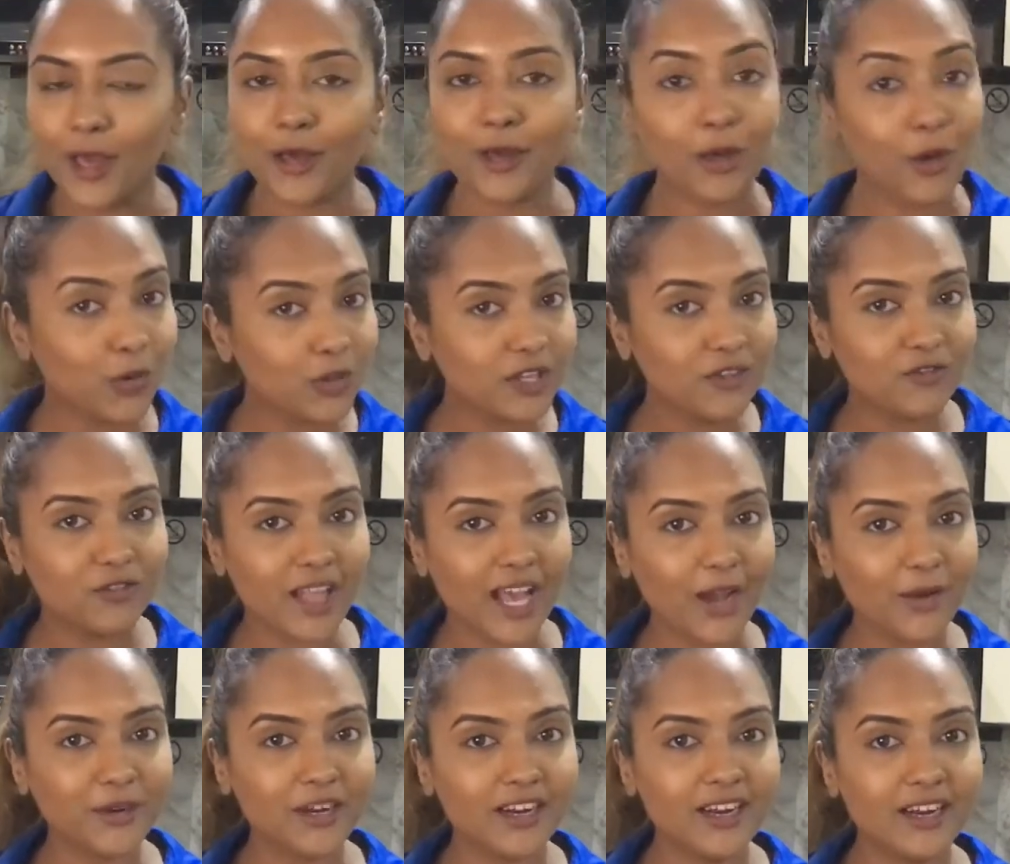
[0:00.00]

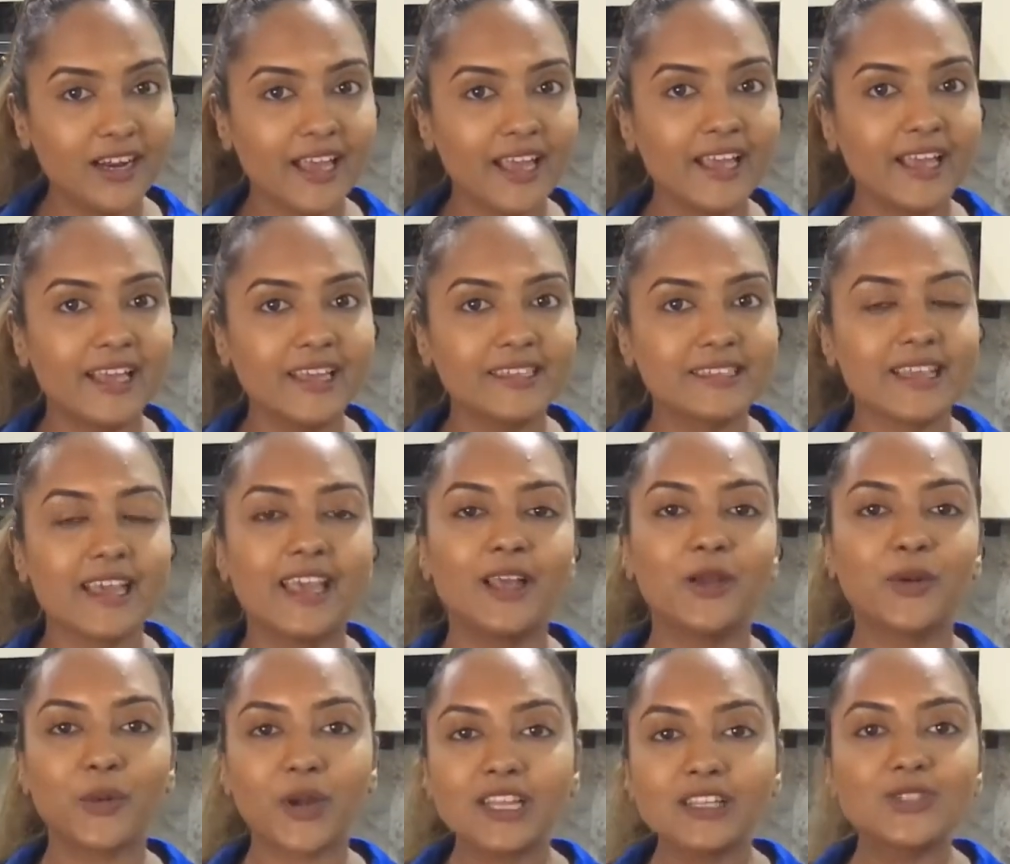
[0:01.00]
Cauliflower is a
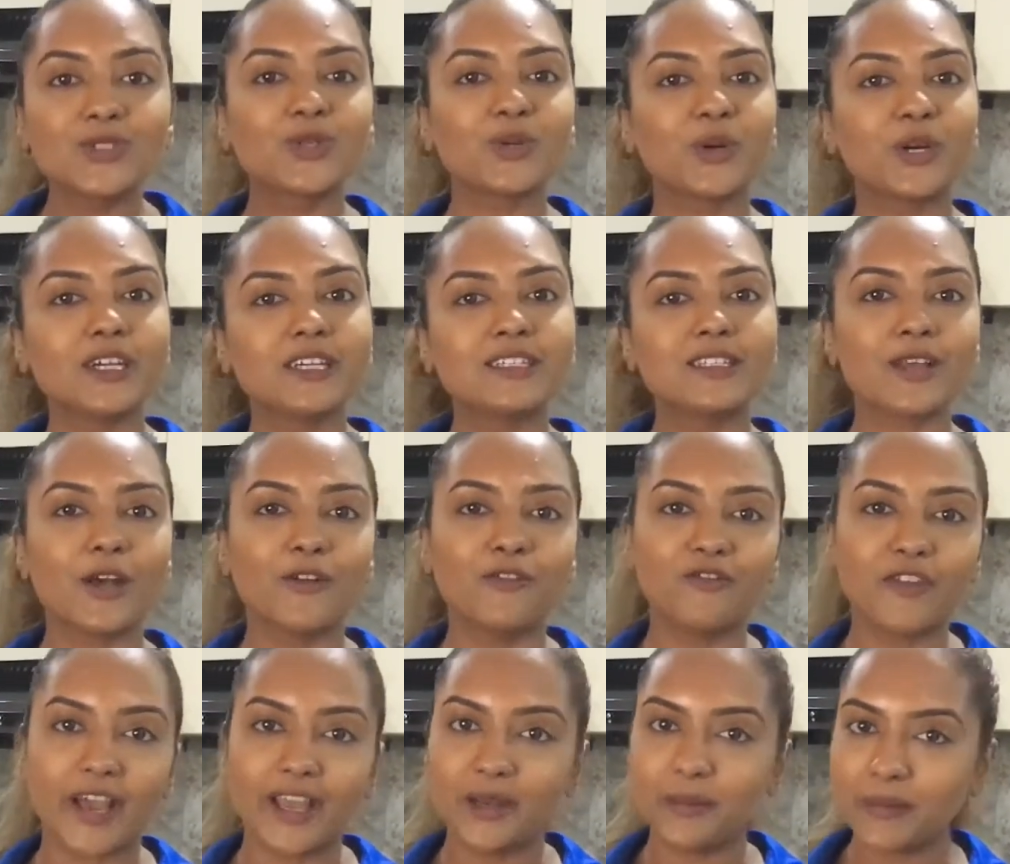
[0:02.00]
great source
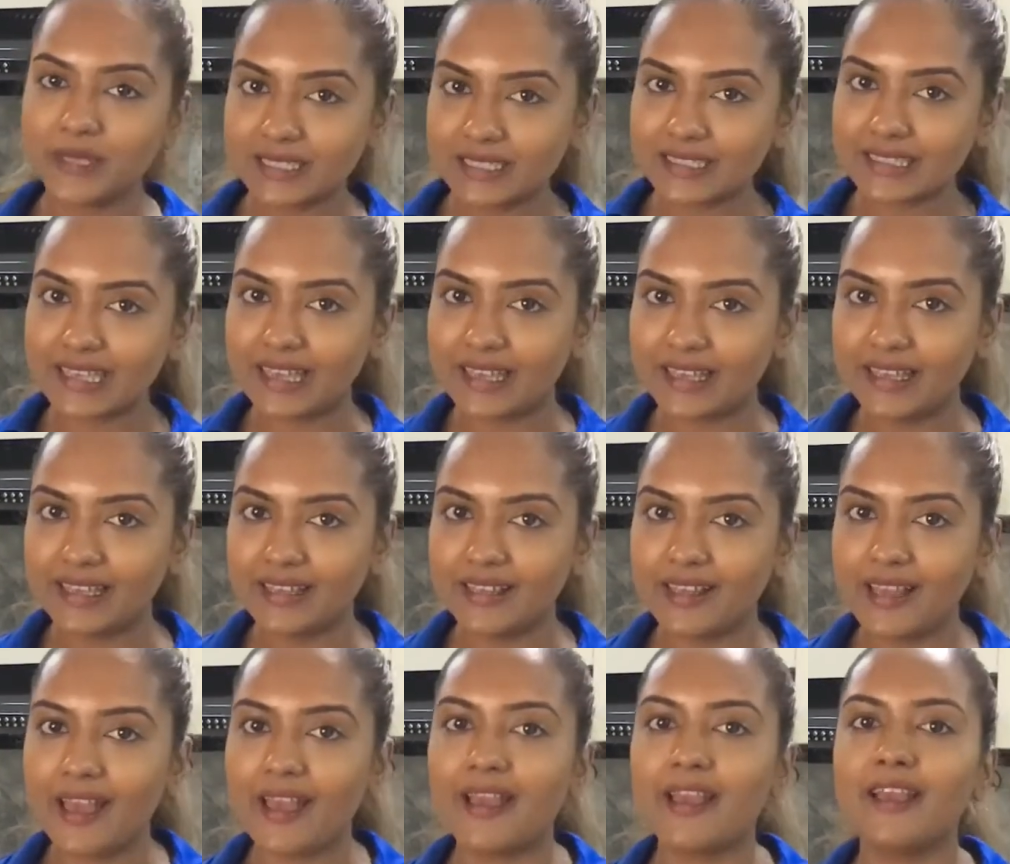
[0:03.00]
of vitamin C
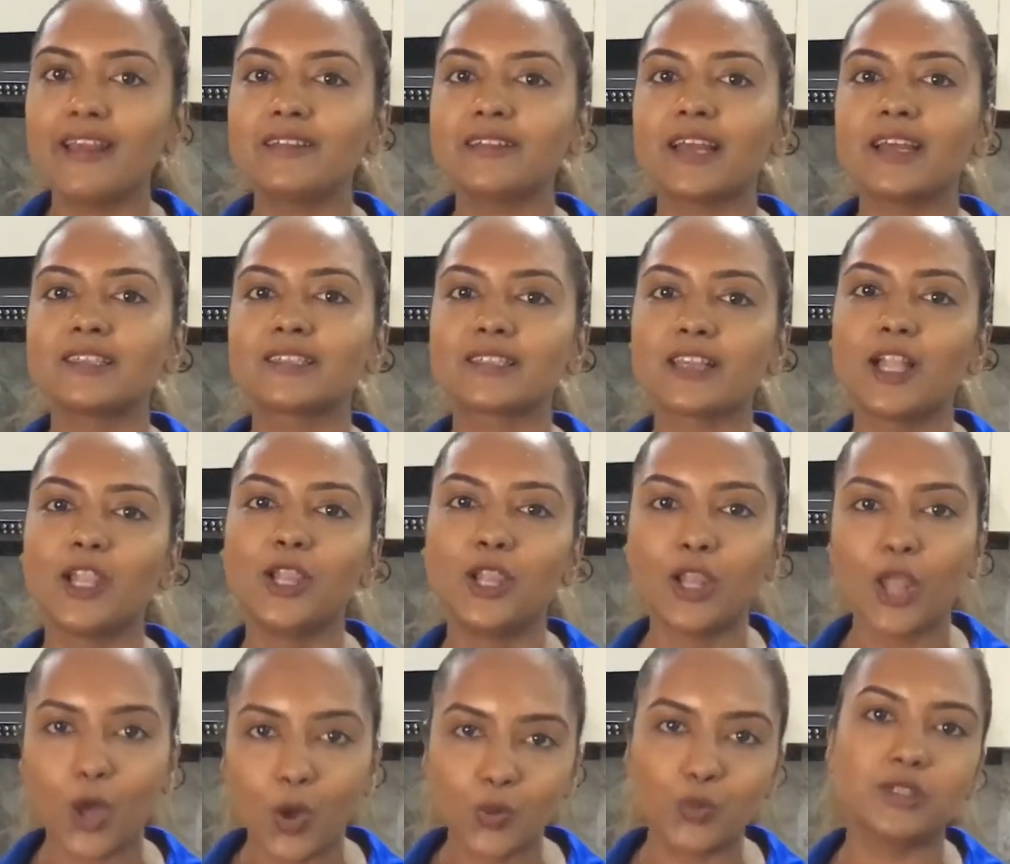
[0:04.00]
and has
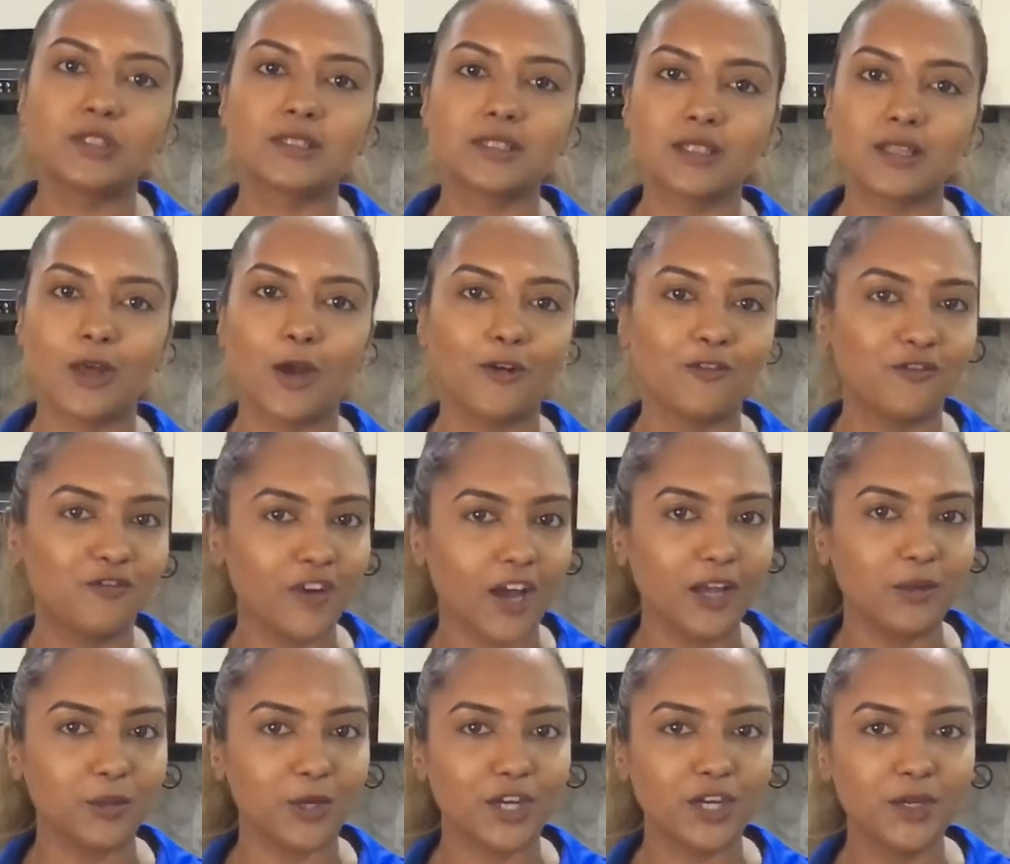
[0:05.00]
loads of
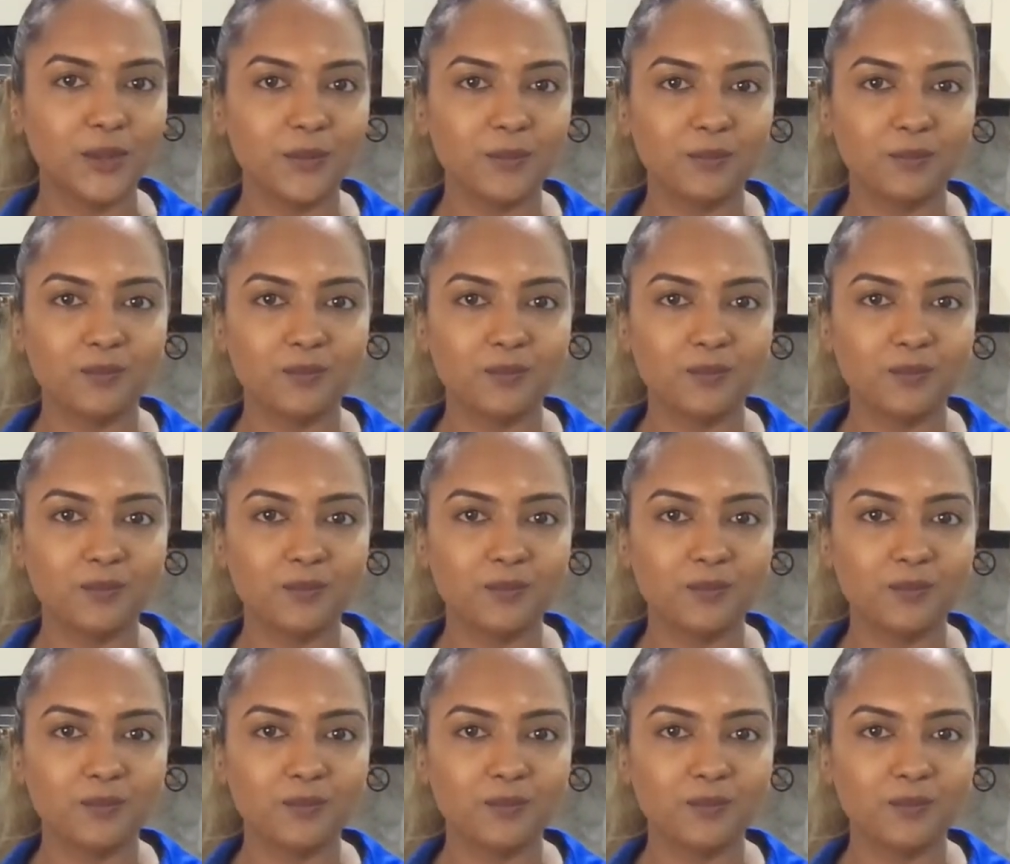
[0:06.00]
fiber.